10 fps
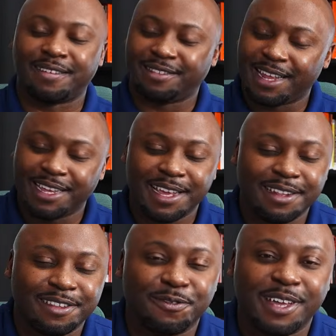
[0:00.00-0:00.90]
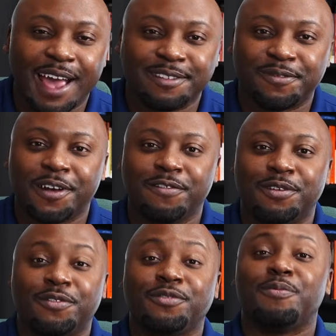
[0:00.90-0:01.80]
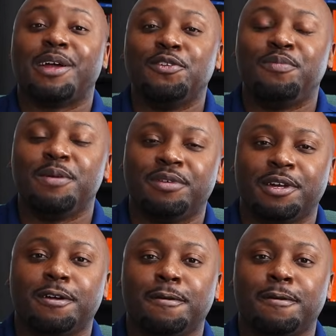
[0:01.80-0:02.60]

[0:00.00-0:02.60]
say it again, just rehash it for everyone, for my new people here.